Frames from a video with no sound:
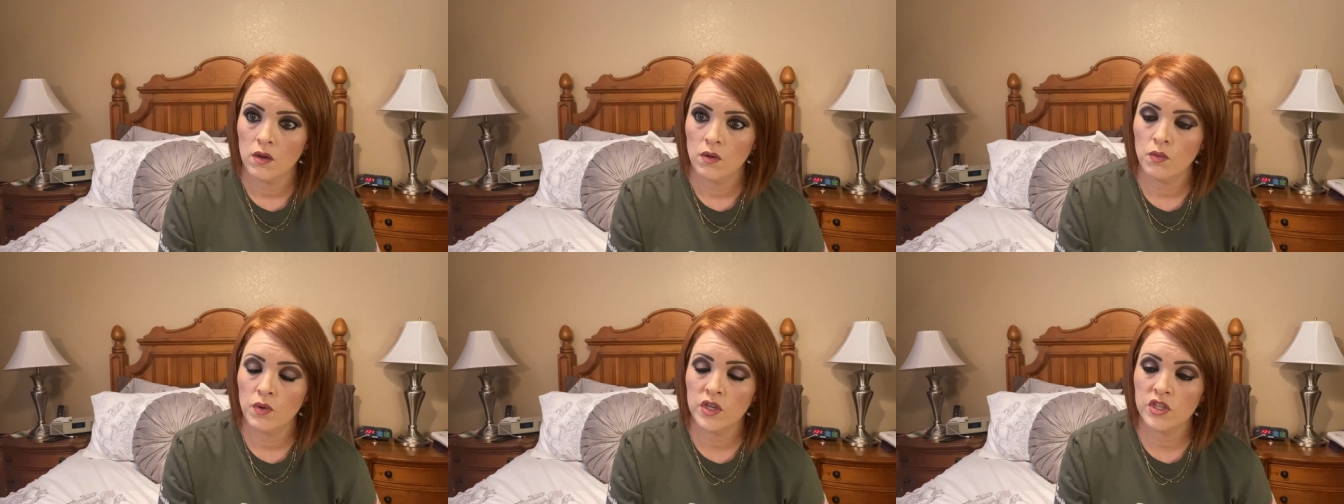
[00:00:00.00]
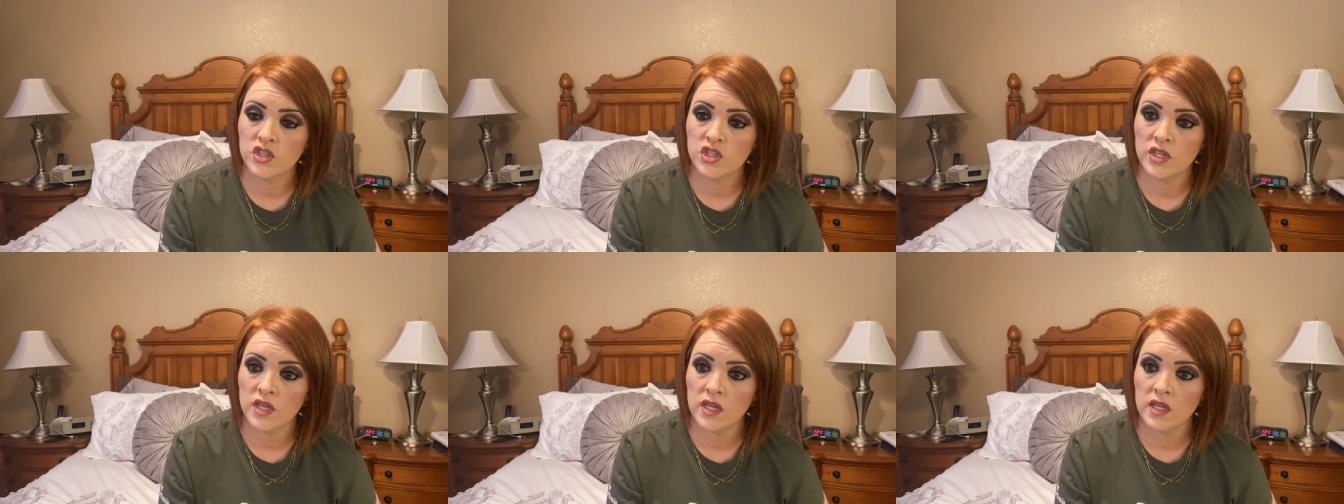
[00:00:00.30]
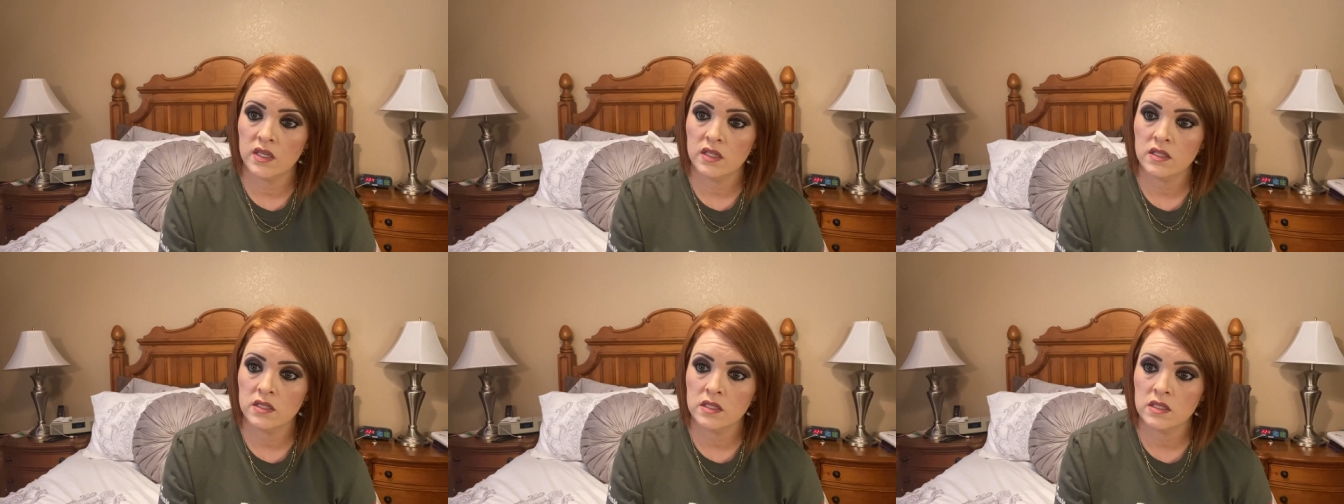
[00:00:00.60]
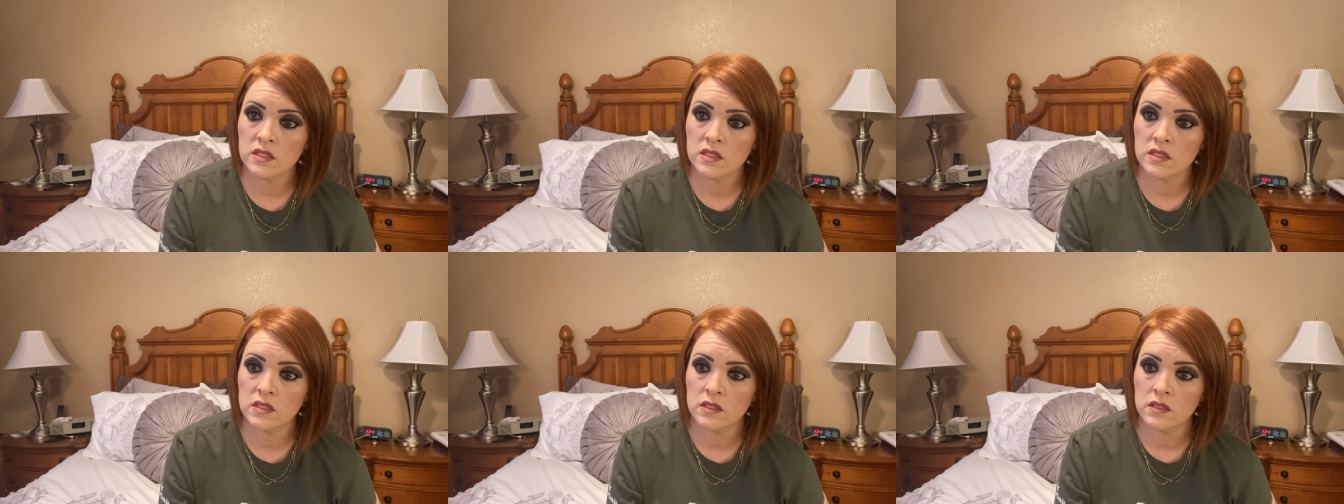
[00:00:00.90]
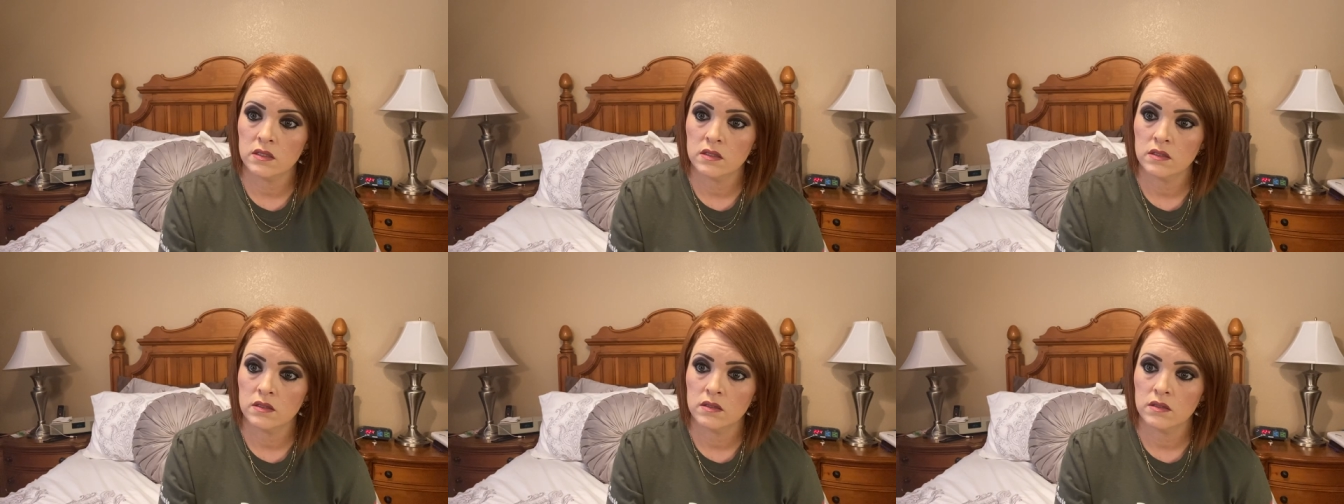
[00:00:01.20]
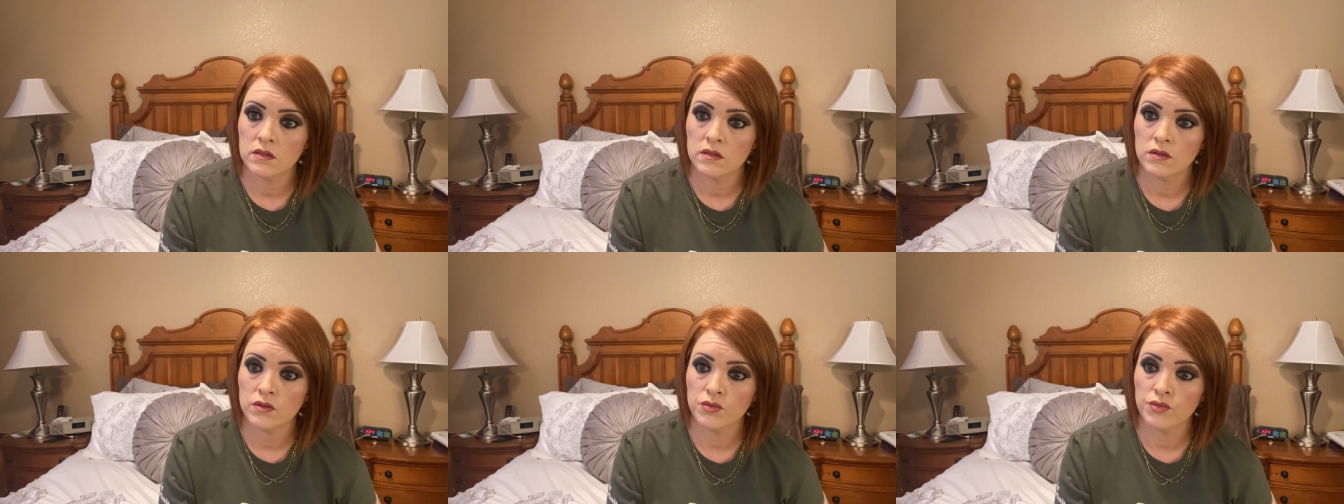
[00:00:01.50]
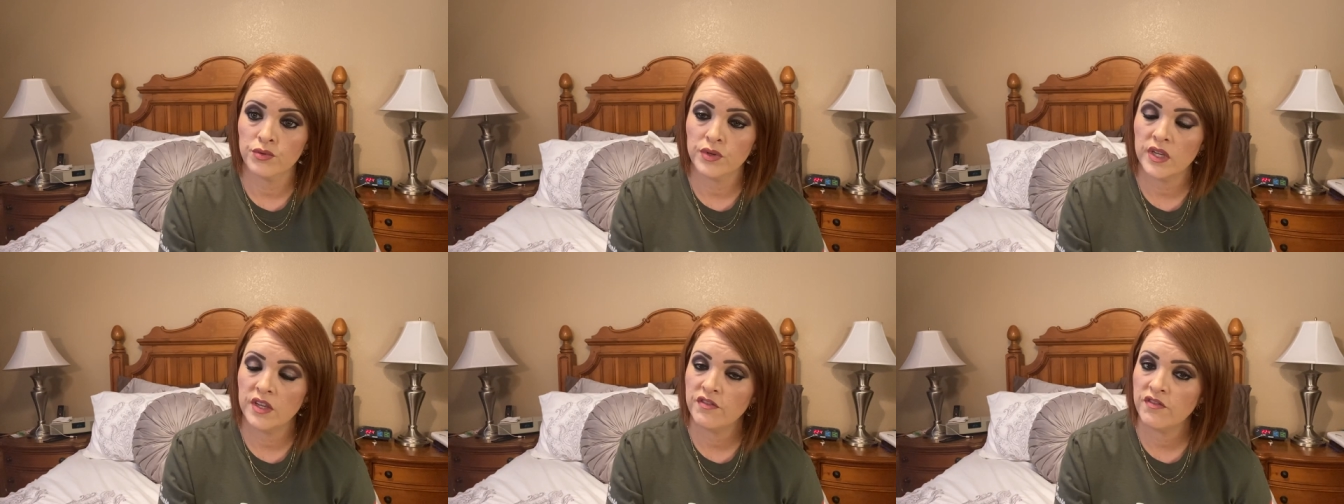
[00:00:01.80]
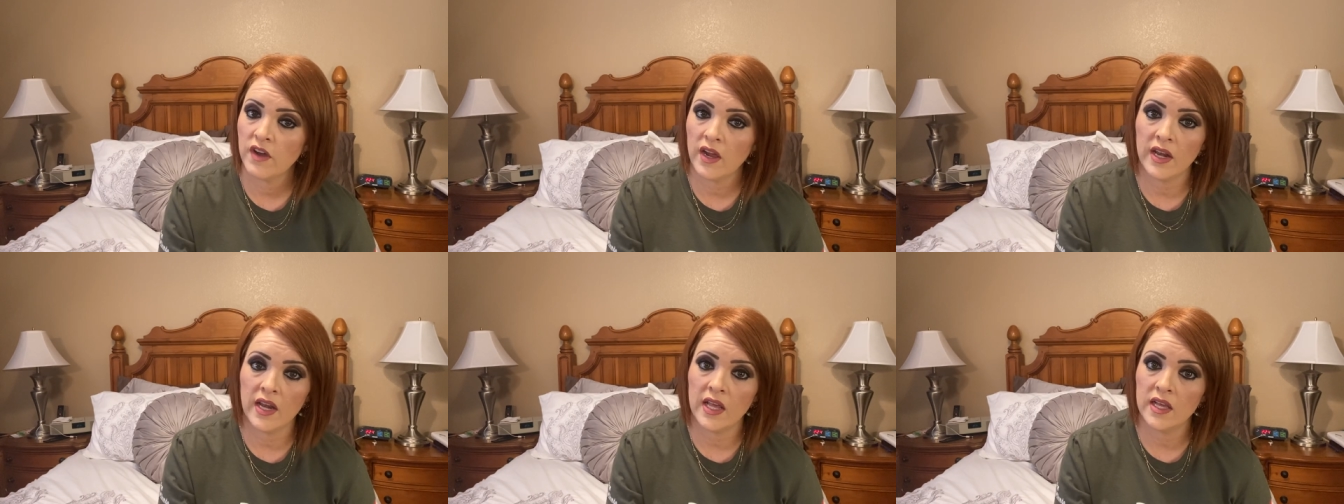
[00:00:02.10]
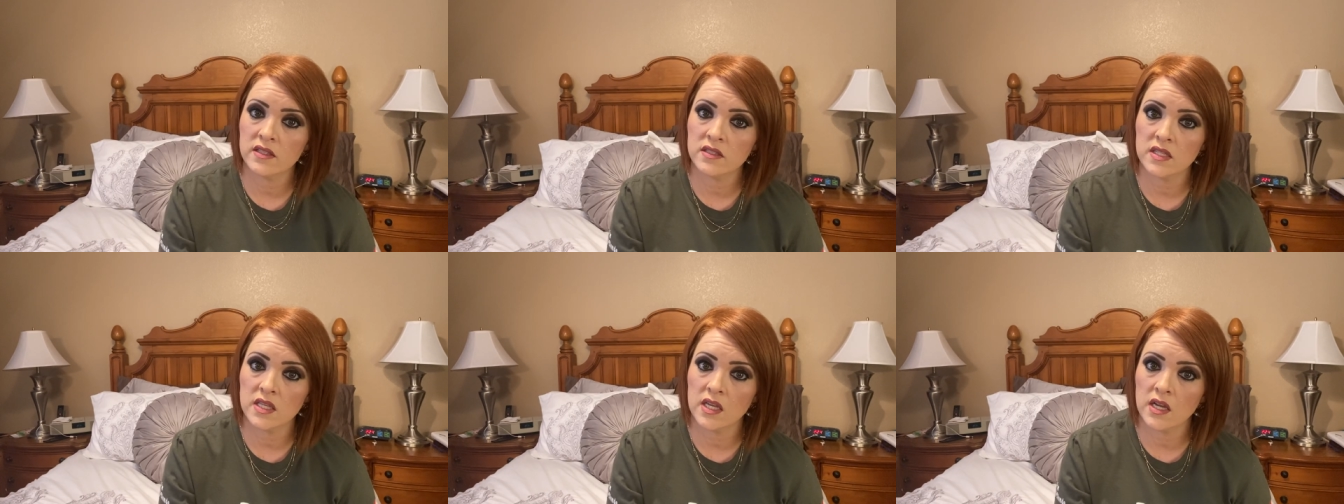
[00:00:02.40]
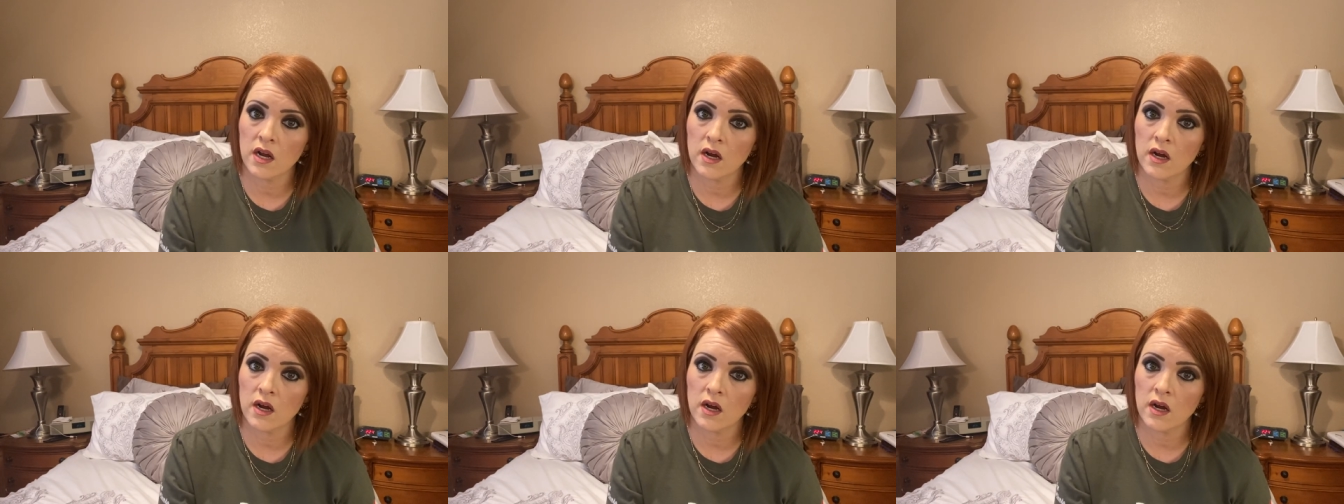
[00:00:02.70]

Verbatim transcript: which is refinancing